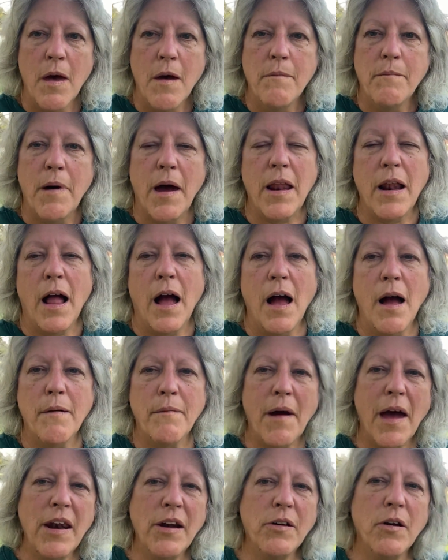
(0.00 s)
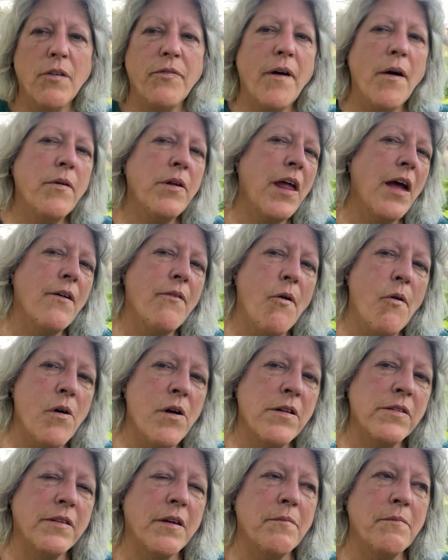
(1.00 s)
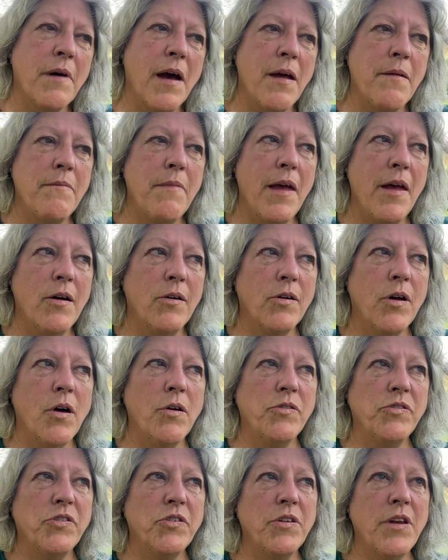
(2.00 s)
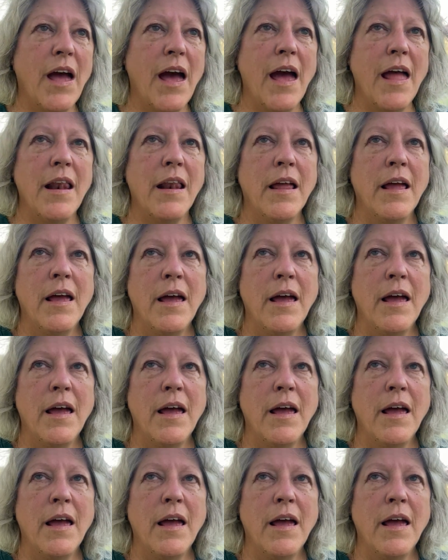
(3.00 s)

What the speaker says: But I don't know if I would have horns on my male goats or not.